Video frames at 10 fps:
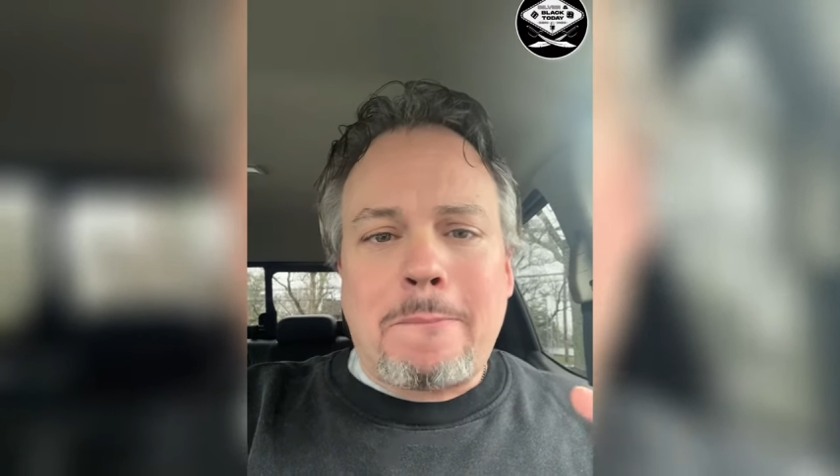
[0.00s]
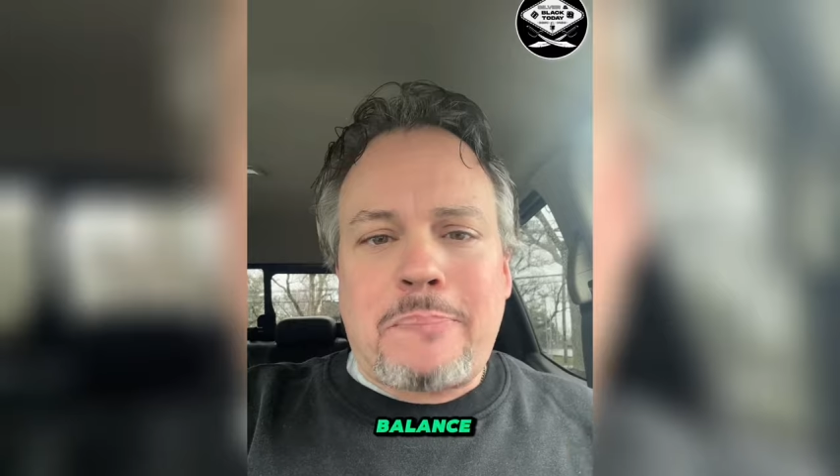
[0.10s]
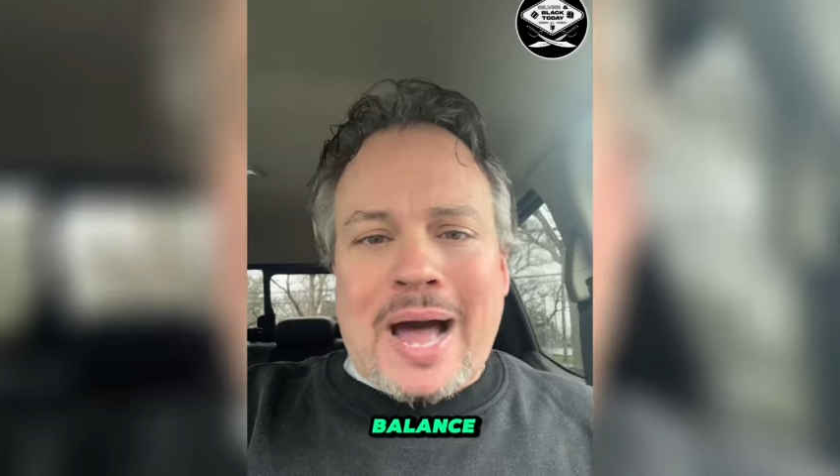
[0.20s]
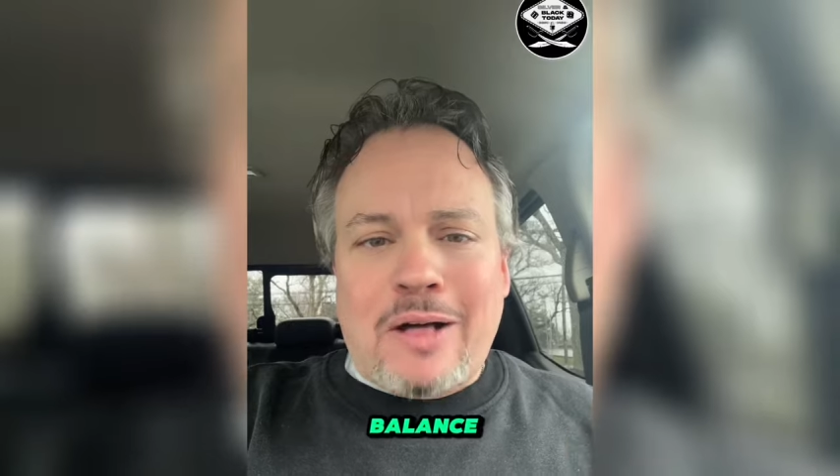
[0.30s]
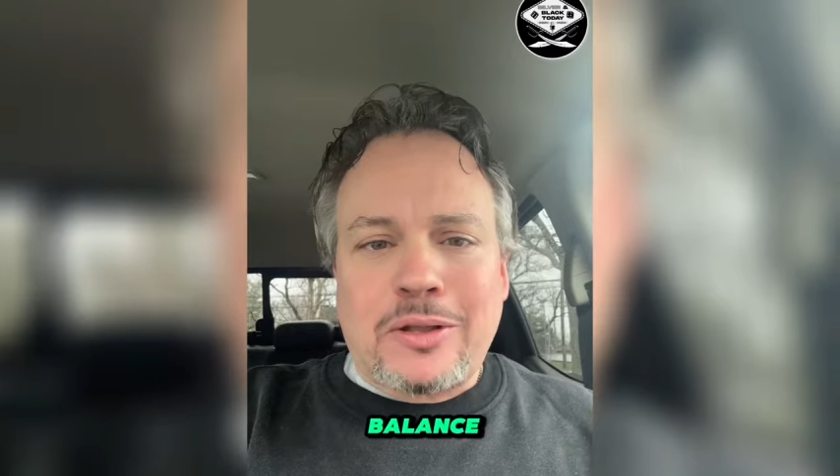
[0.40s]

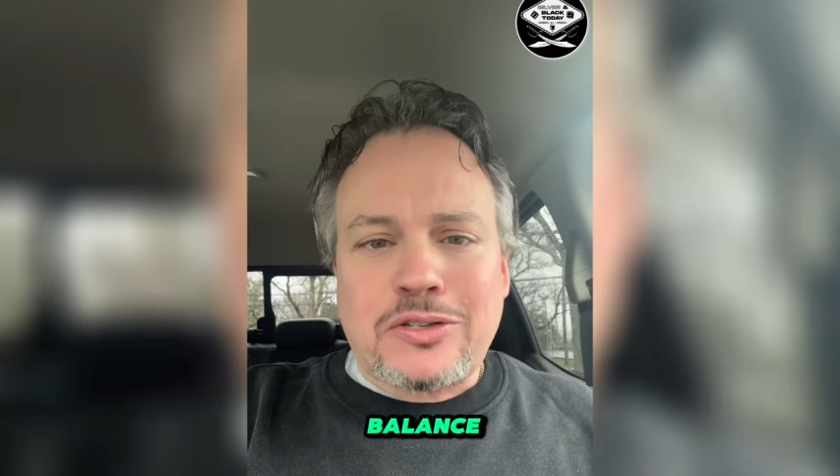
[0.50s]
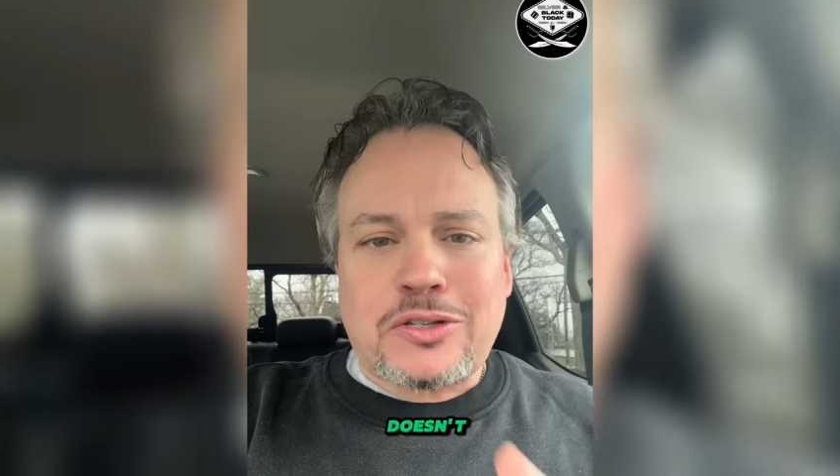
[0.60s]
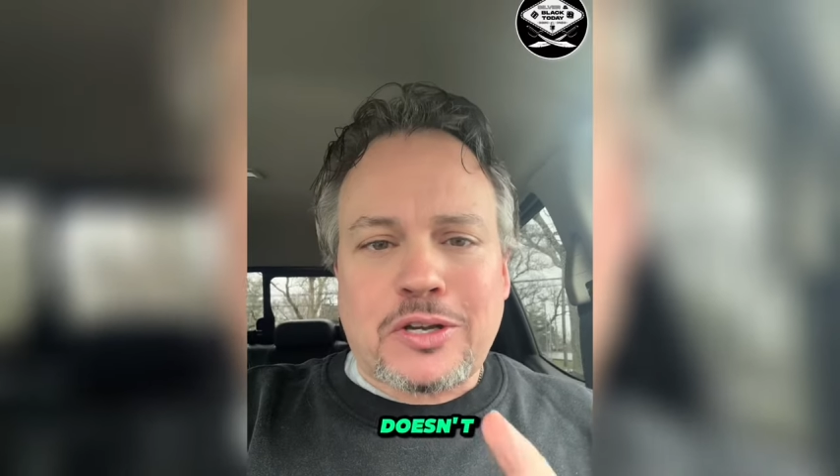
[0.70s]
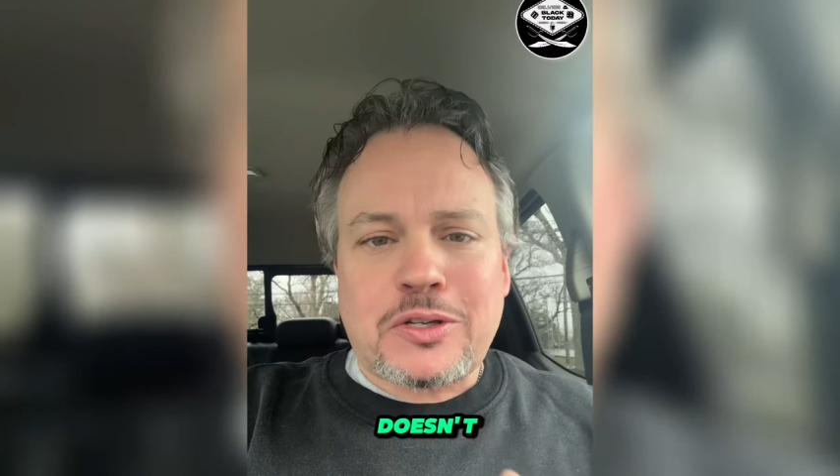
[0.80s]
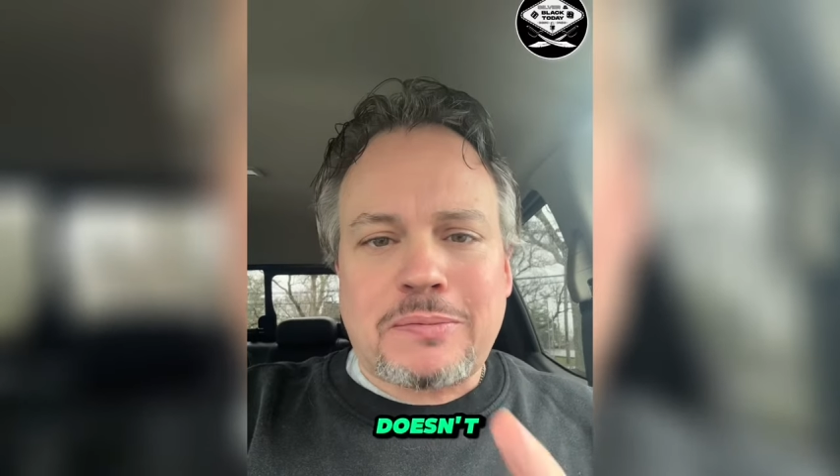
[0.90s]
Balance
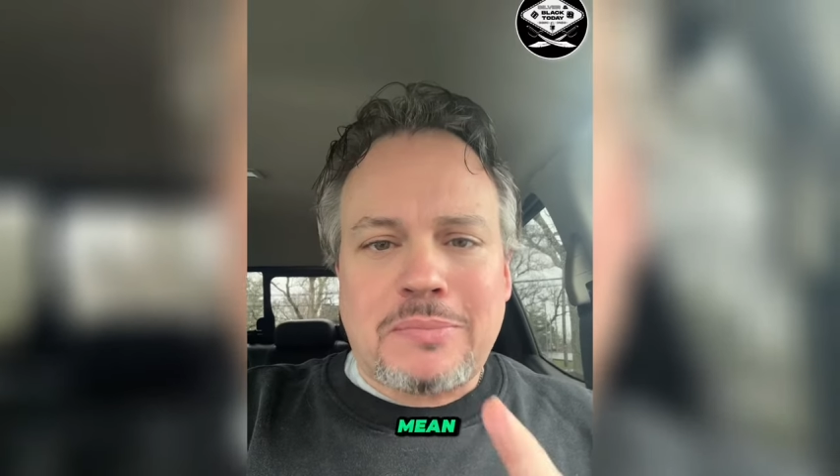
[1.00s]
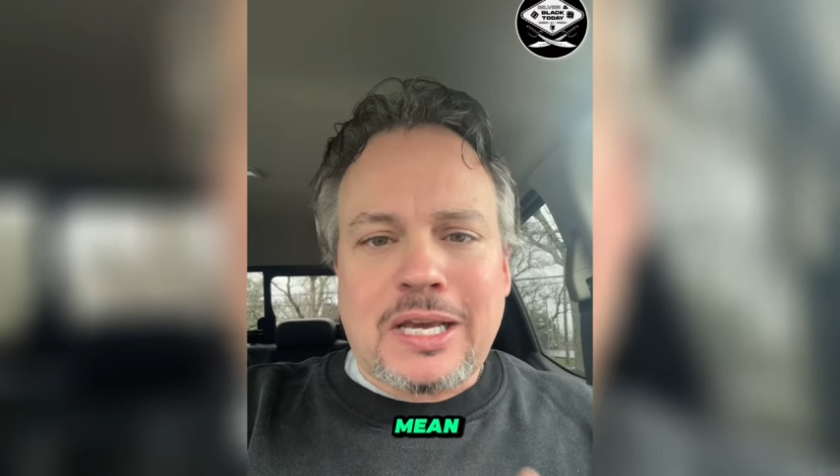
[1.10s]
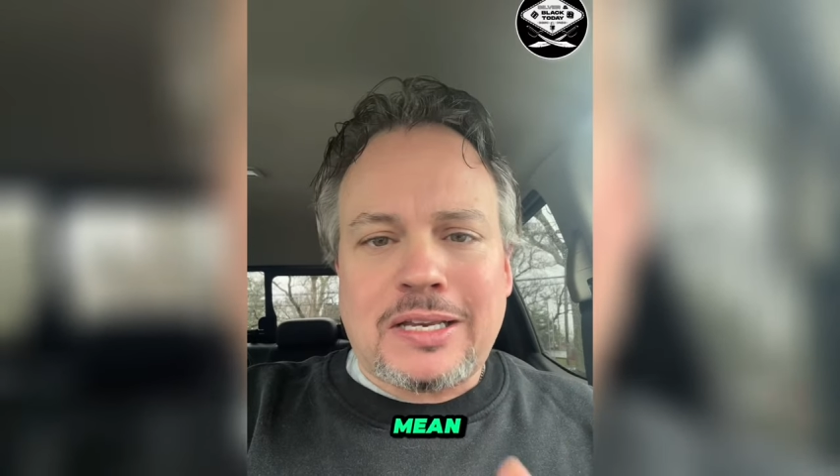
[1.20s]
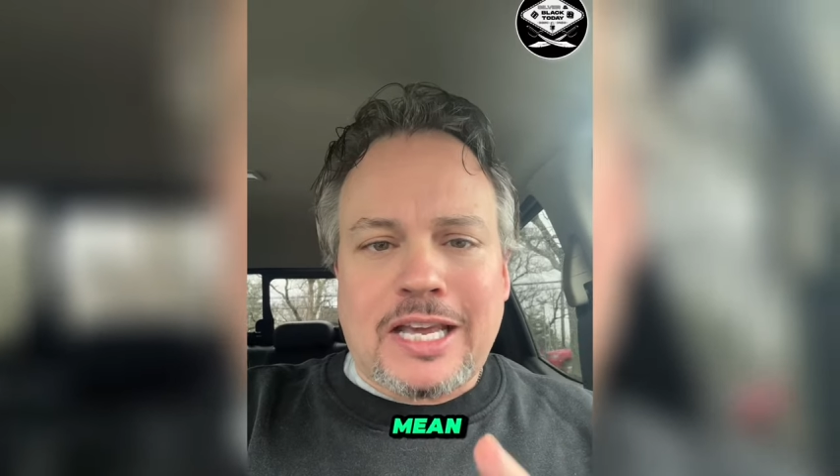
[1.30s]
doesn't mean